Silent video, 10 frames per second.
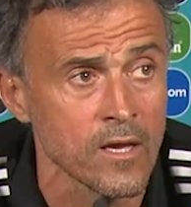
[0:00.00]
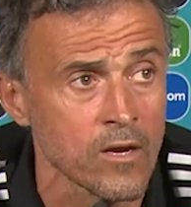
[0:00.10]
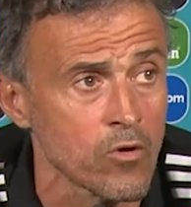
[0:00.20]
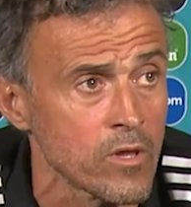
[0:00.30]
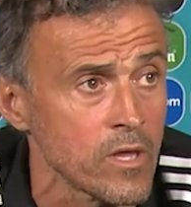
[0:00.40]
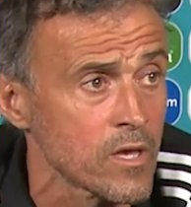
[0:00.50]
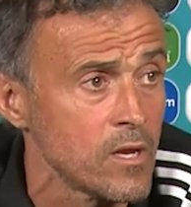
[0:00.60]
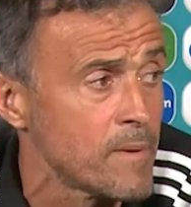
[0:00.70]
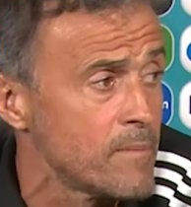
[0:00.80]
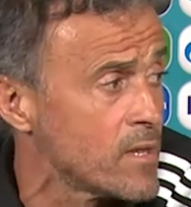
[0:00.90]
Many
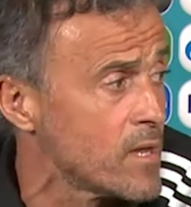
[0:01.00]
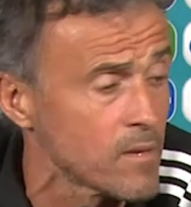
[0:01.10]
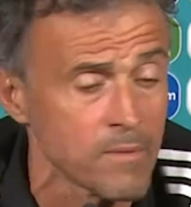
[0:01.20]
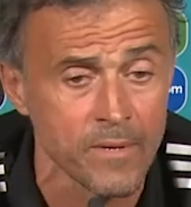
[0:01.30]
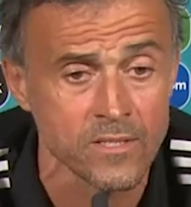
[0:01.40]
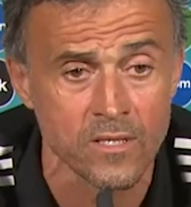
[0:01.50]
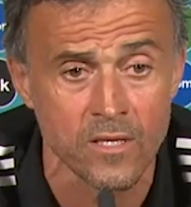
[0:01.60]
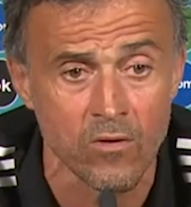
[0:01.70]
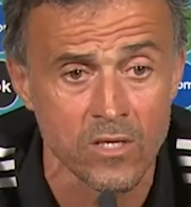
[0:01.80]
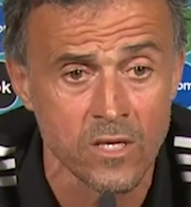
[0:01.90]
players have changed, of
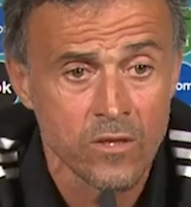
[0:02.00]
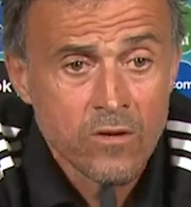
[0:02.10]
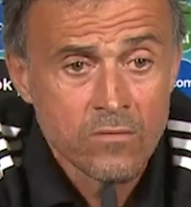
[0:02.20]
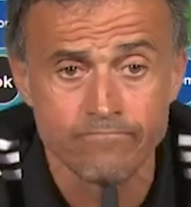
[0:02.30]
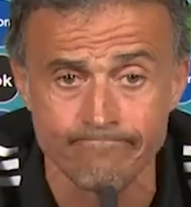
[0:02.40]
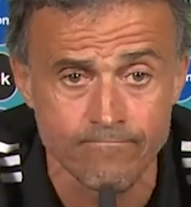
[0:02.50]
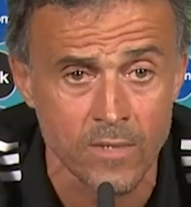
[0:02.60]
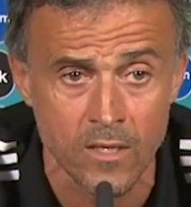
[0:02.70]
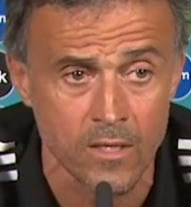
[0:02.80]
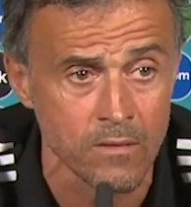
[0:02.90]
course, and that I
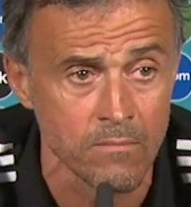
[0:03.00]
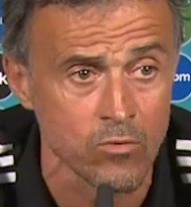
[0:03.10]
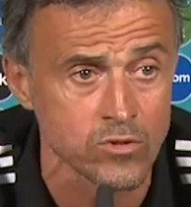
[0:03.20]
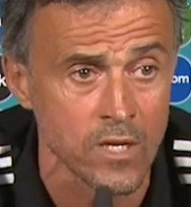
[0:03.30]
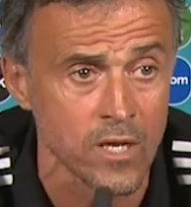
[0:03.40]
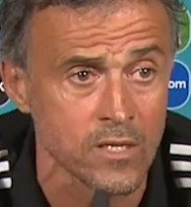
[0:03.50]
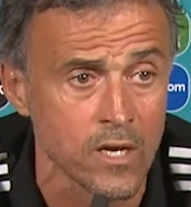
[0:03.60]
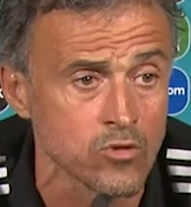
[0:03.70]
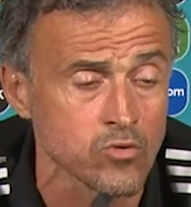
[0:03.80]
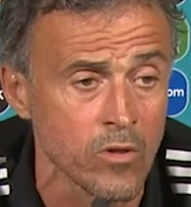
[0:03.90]
think
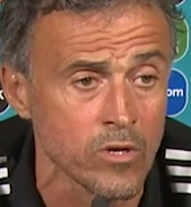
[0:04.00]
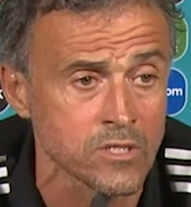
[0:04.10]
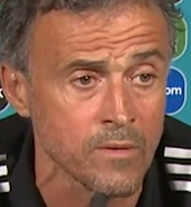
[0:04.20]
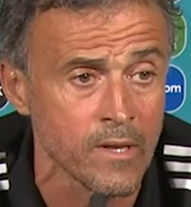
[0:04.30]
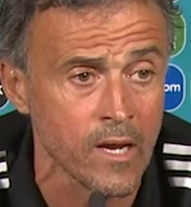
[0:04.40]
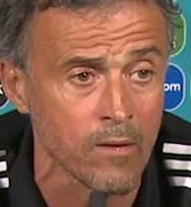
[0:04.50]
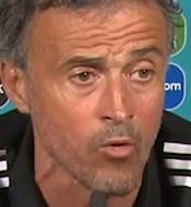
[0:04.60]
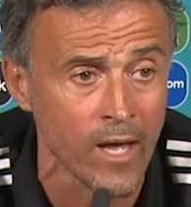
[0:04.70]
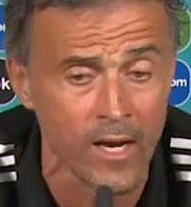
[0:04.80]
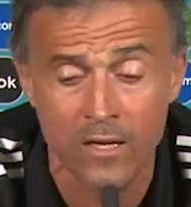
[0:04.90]
was what I said
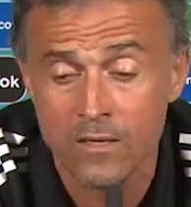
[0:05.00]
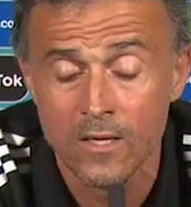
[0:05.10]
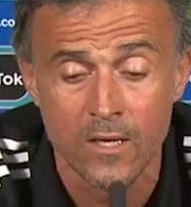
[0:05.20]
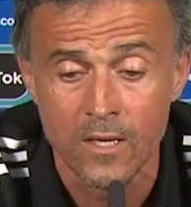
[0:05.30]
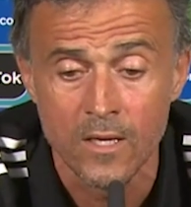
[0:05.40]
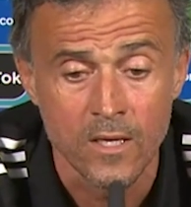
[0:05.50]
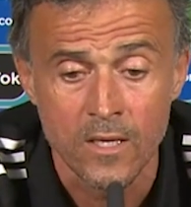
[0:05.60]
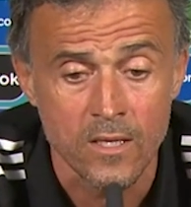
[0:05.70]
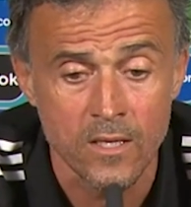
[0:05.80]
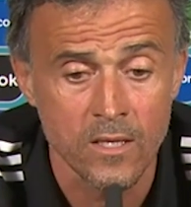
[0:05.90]
on the day I was
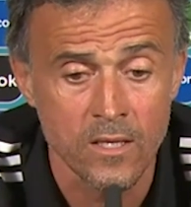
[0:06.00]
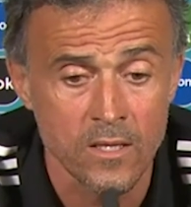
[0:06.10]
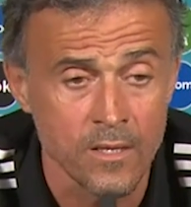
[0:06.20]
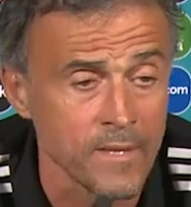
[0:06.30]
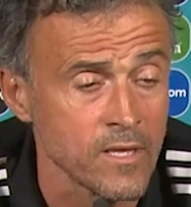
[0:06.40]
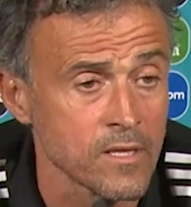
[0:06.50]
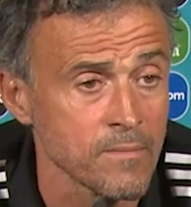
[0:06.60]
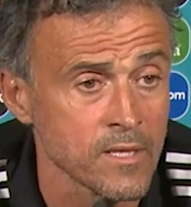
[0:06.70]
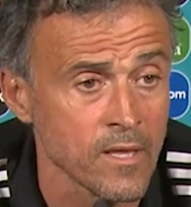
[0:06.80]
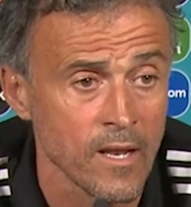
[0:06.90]
unveiled as Spanish
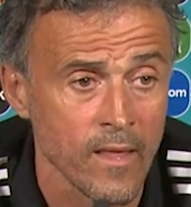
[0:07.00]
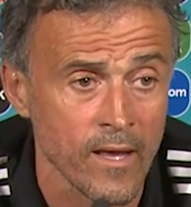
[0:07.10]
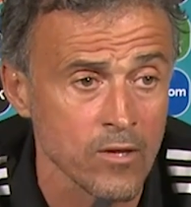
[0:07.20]
coach.